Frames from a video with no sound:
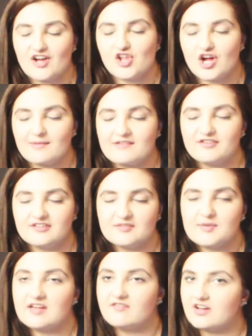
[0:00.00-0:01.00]
A lot of my friends are
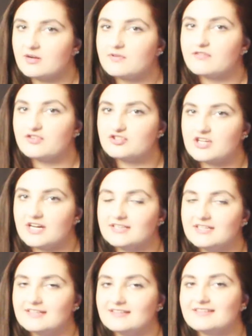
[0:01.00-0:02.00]
making fun of me for
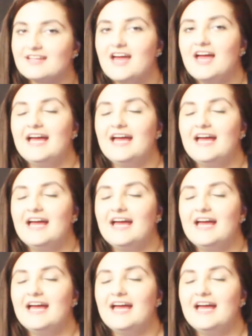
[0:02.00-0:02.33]
trying this,